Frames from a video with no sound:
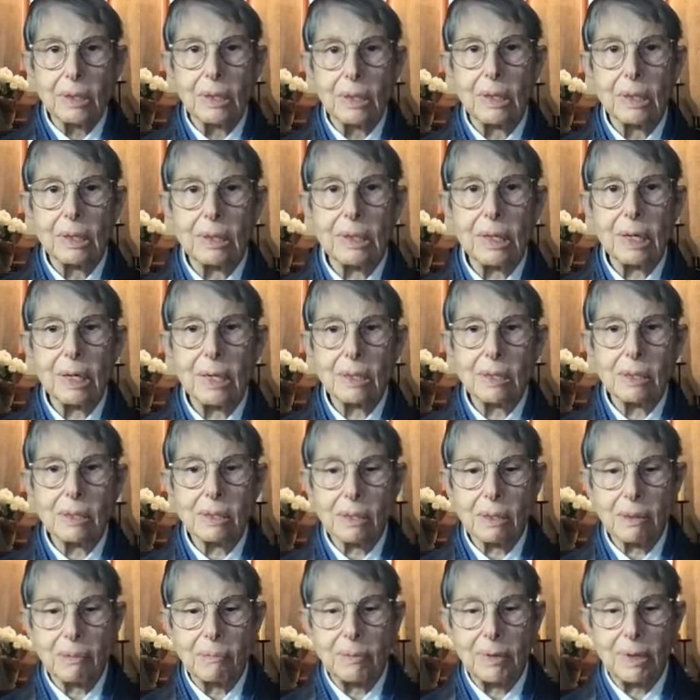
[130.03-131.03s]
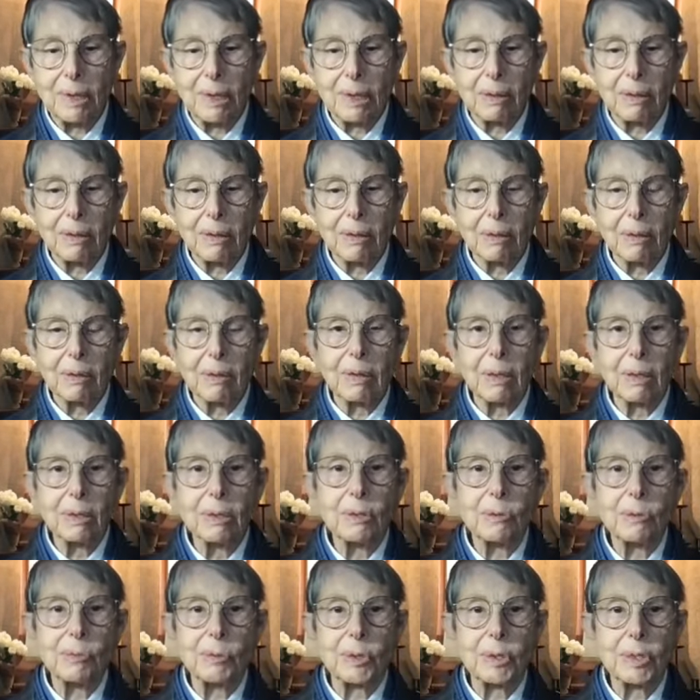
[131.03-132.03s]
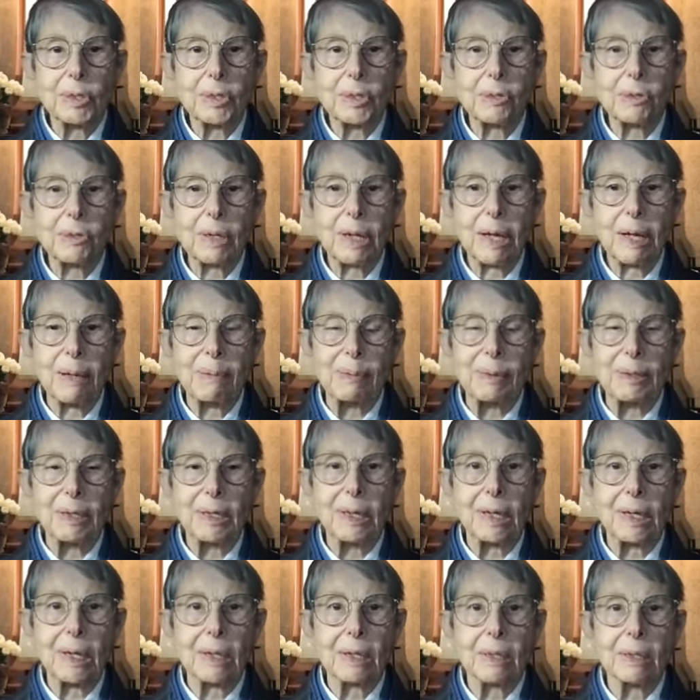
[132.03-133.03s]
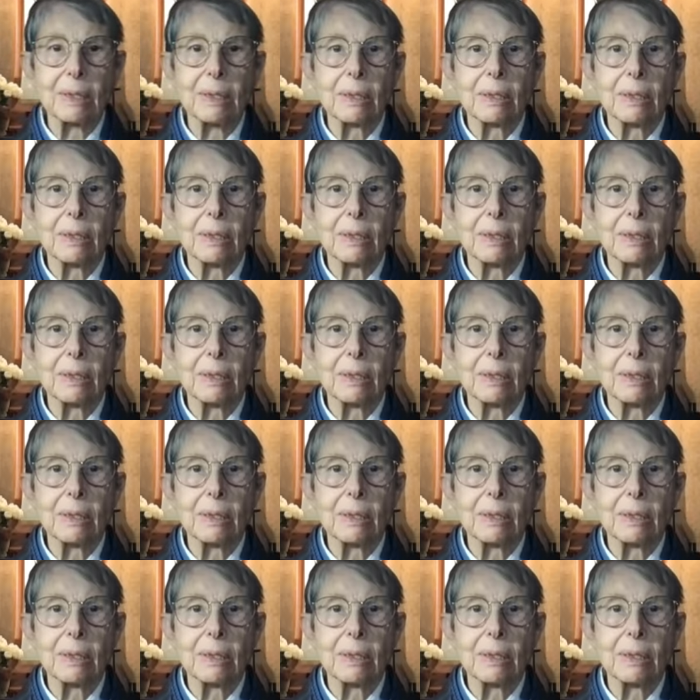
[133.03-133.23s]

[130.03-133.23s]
in case something untoward is going to happen again.